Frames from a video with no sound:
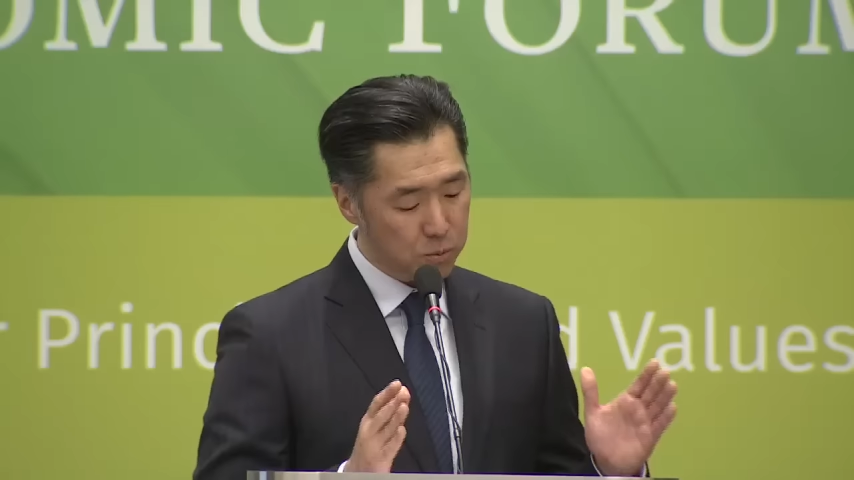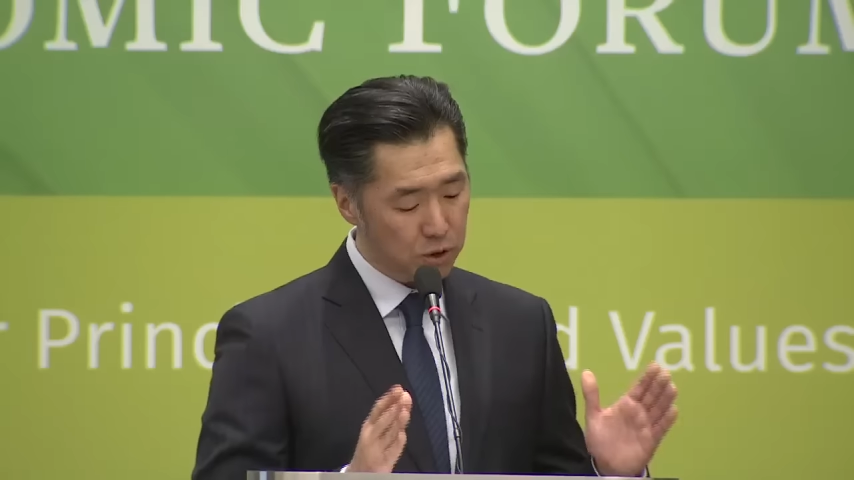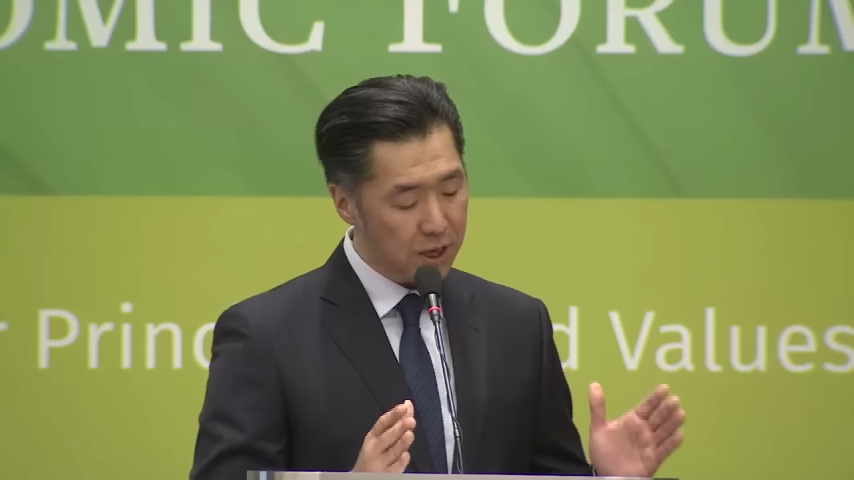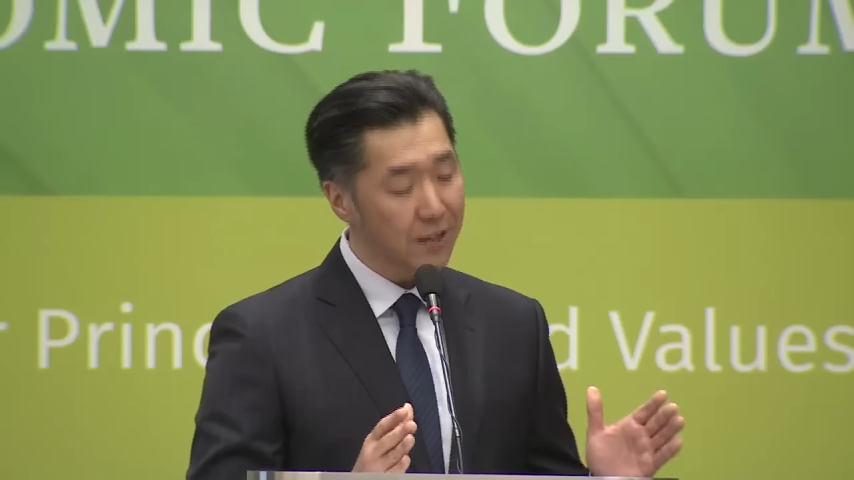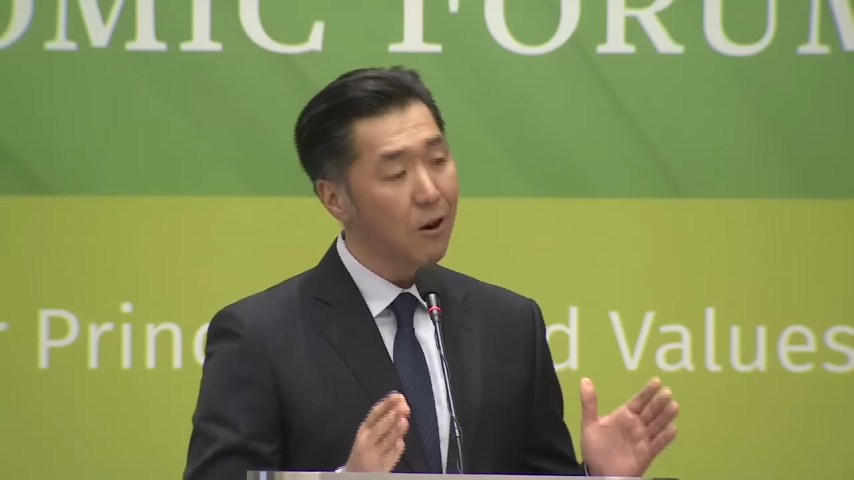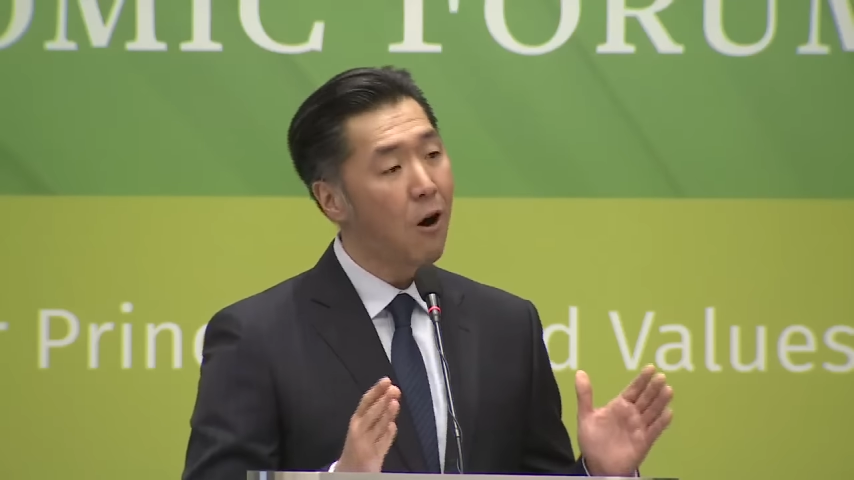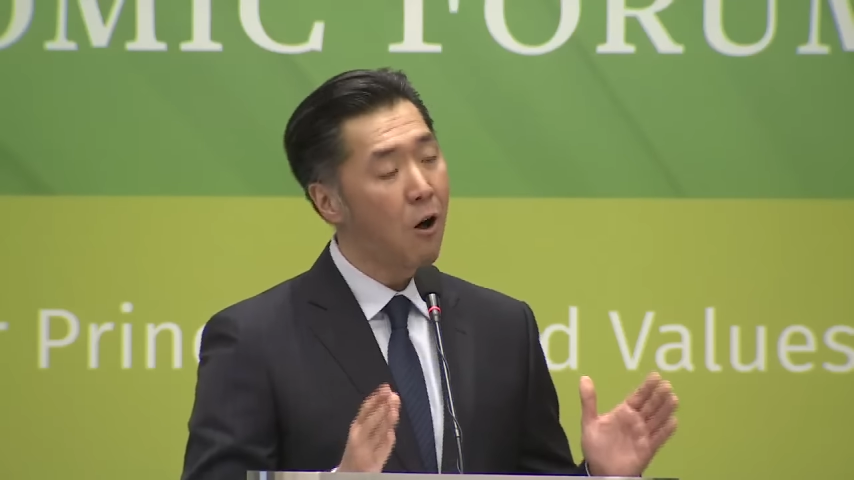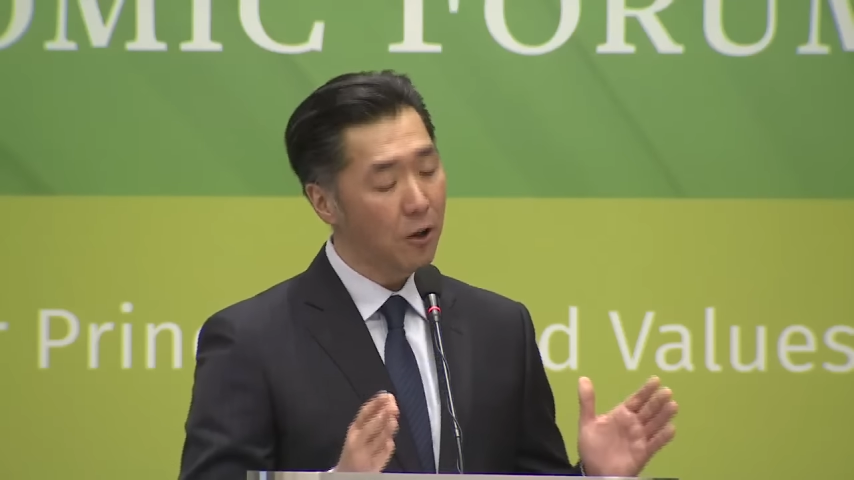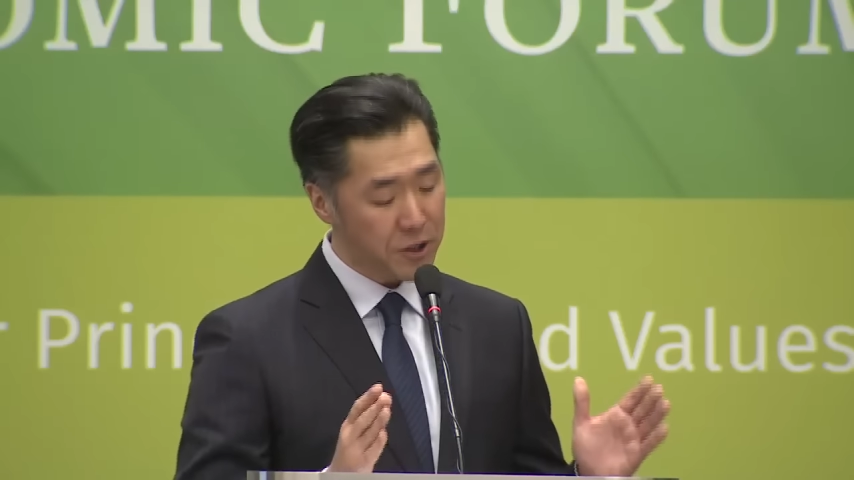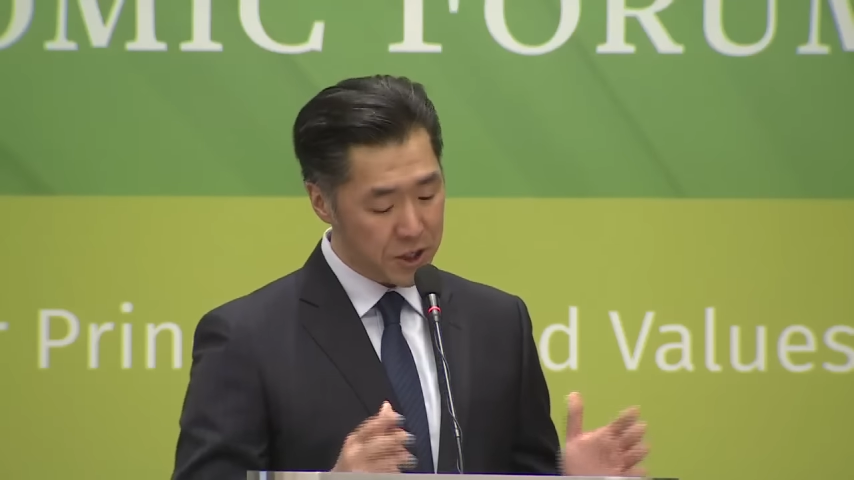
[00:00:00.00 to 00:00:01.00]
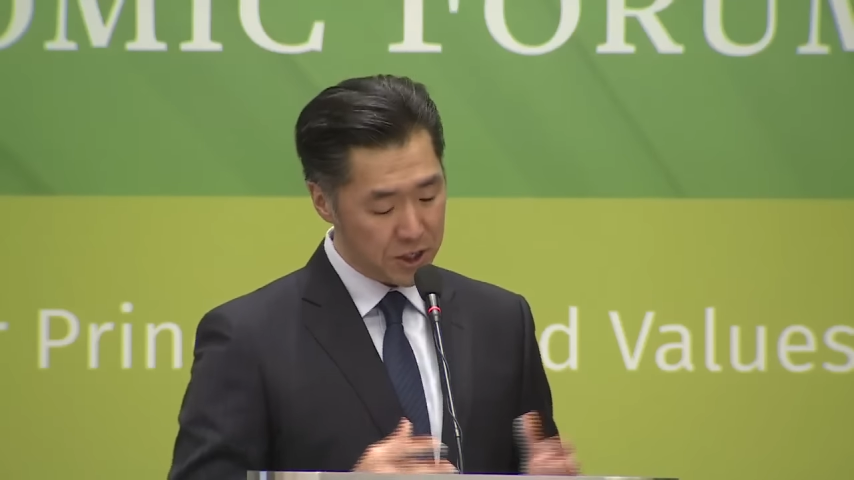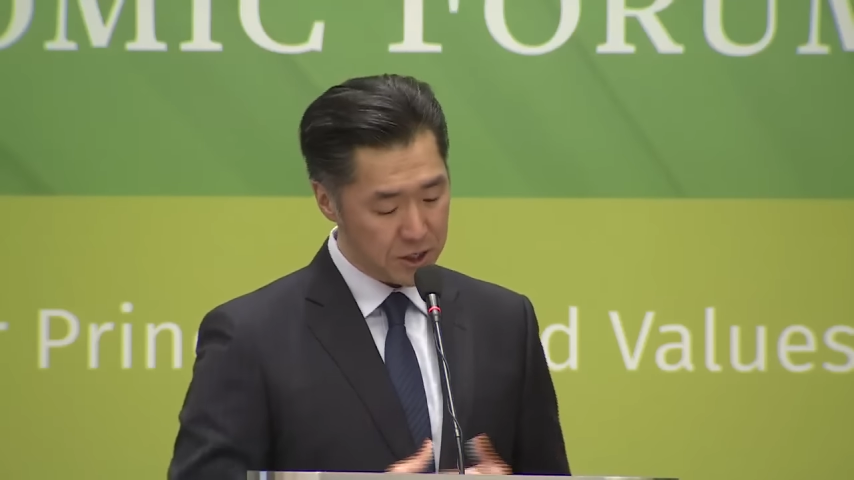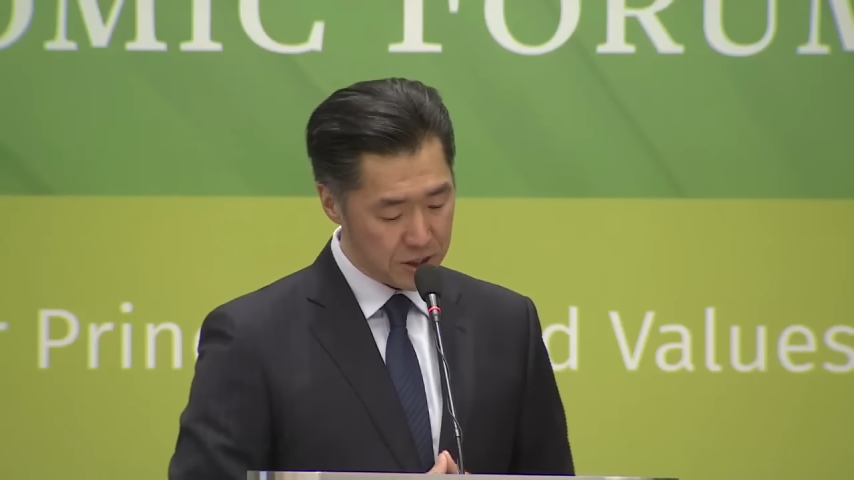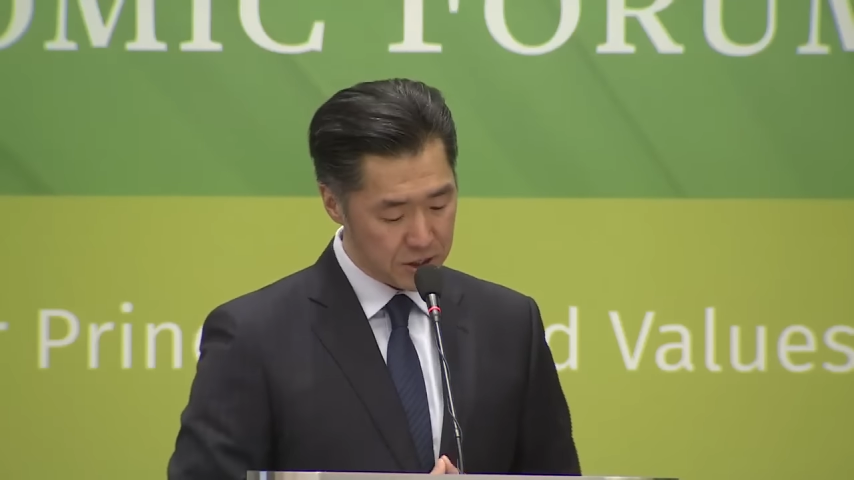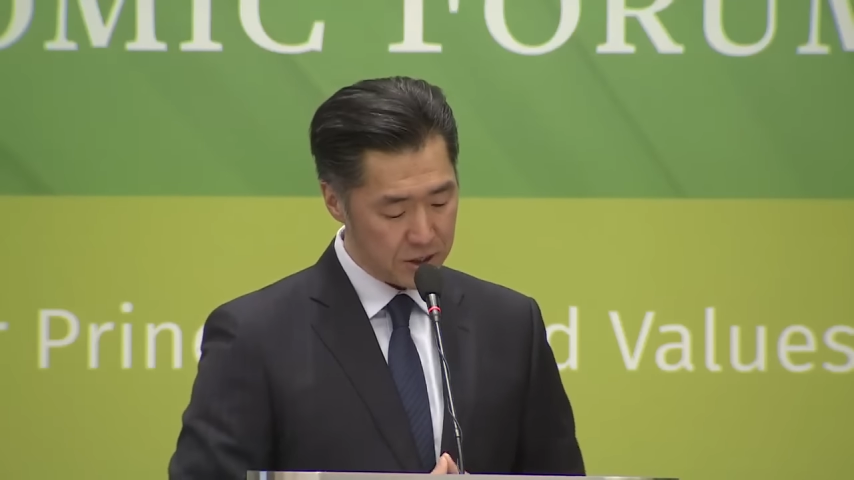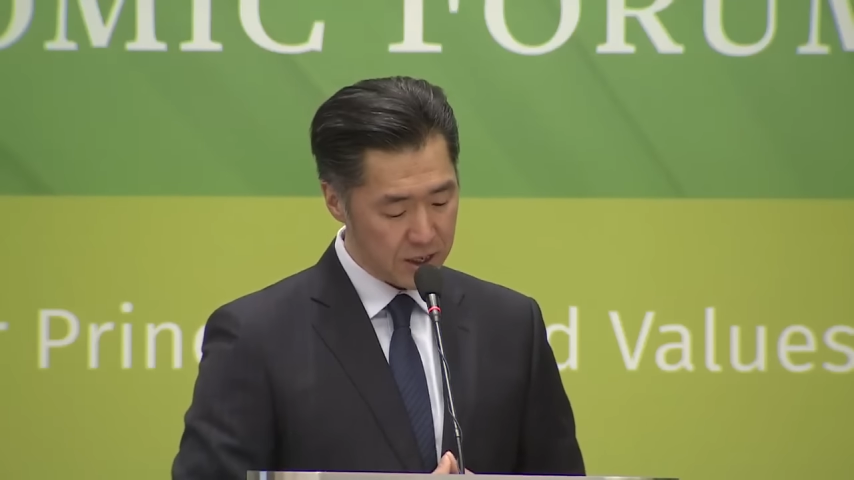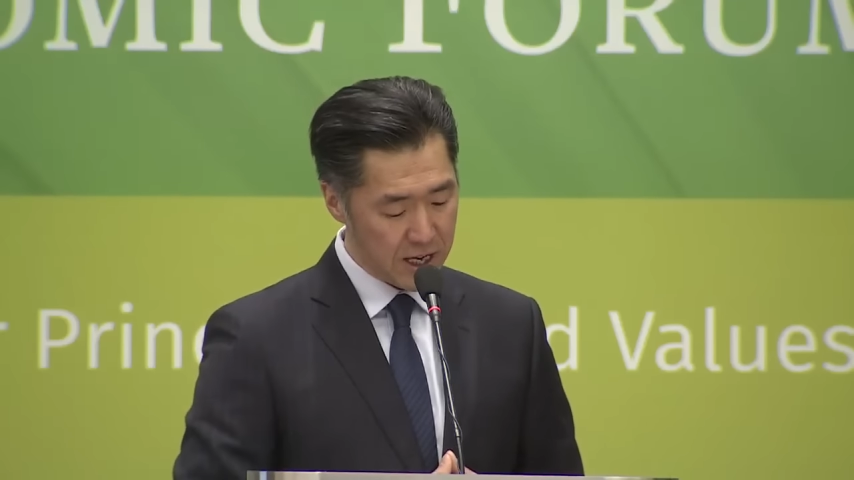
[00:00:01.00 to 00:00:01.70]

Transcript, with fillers: protect all its citizens